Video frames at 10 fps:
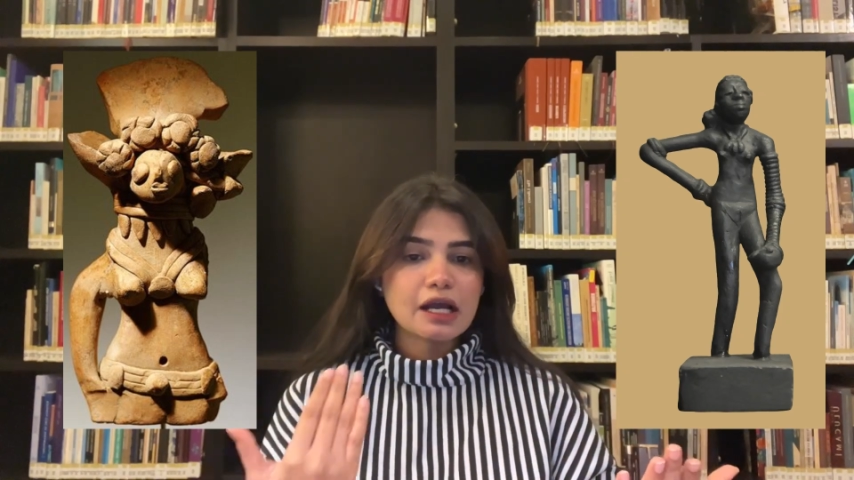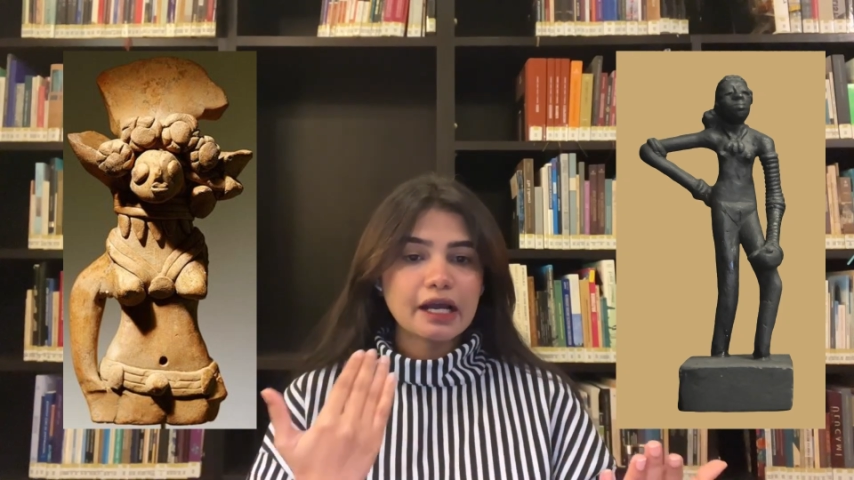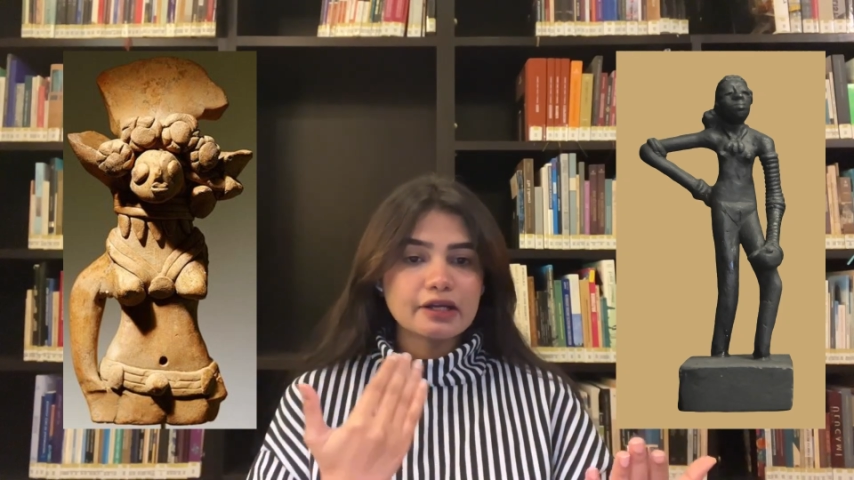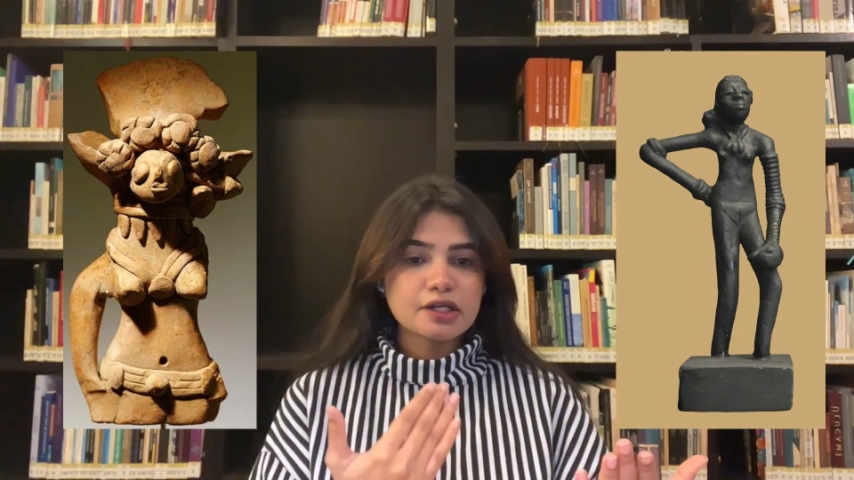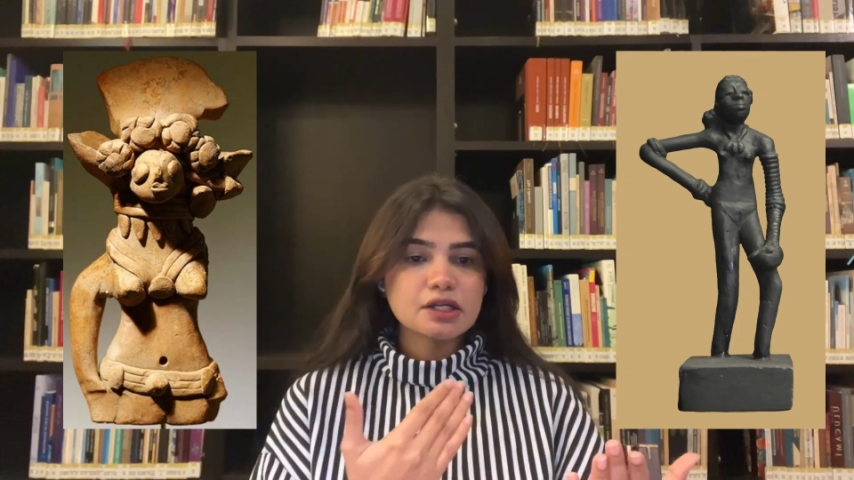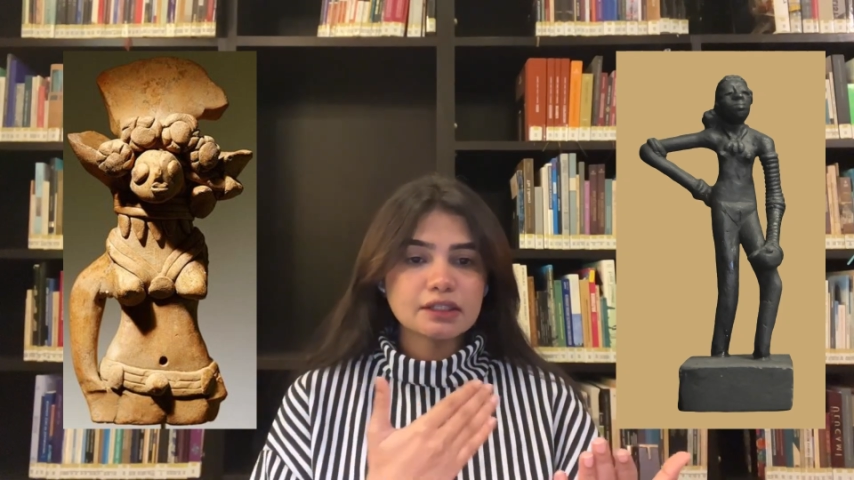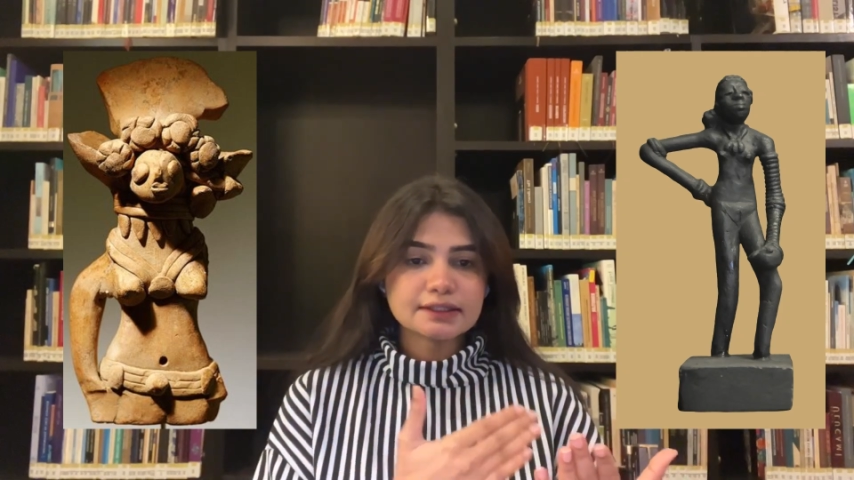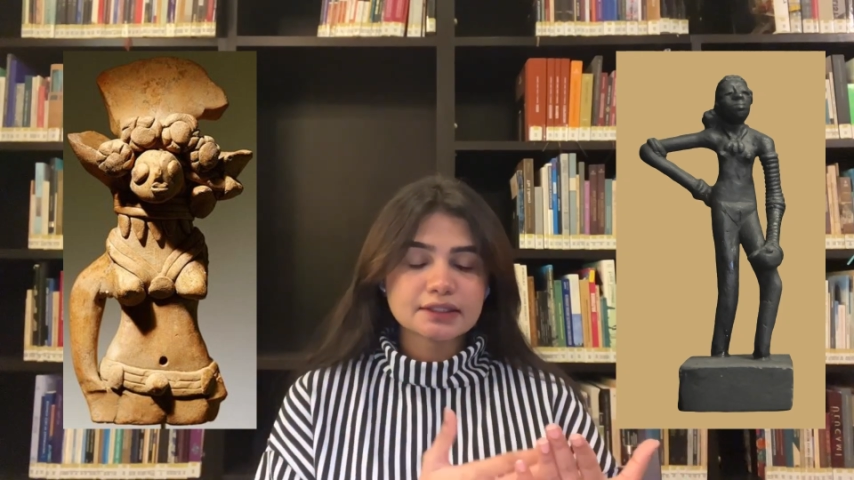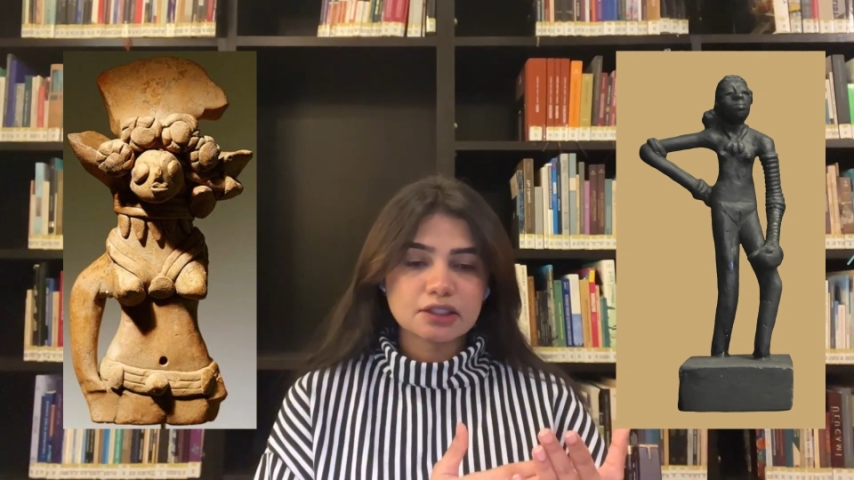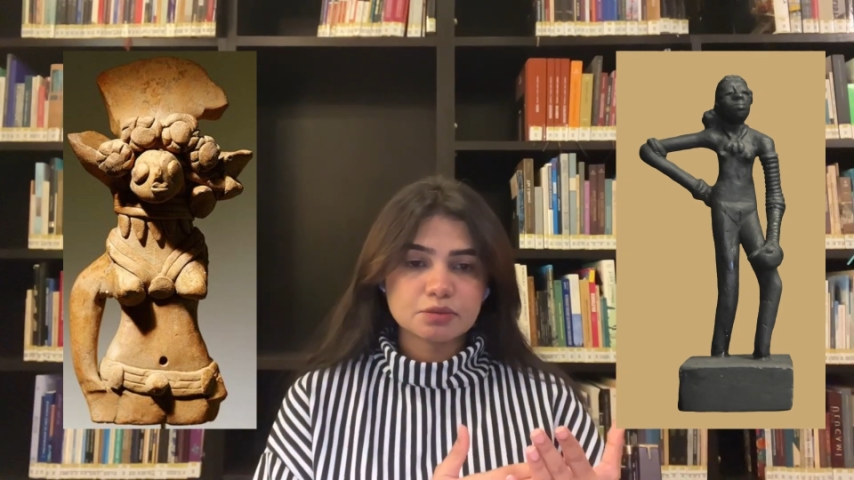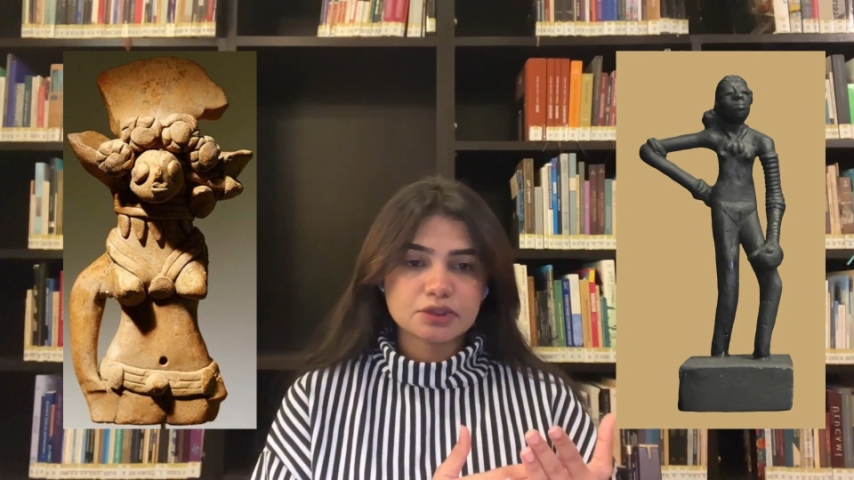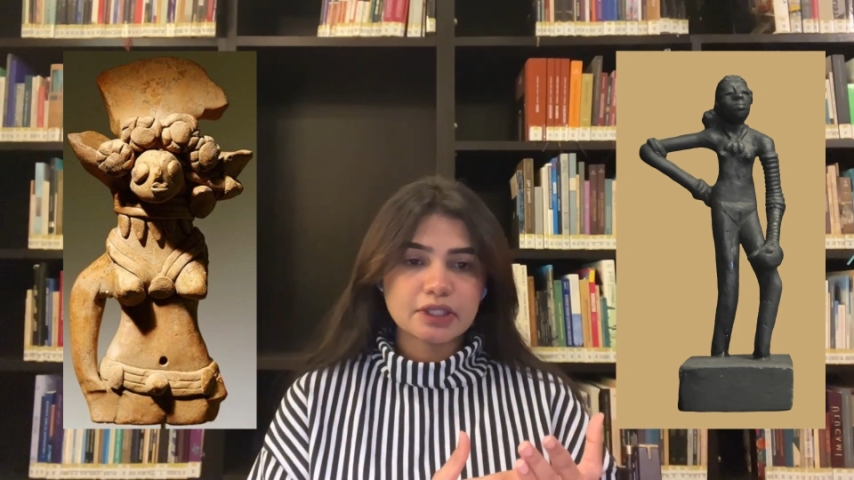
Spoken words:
and written scripts,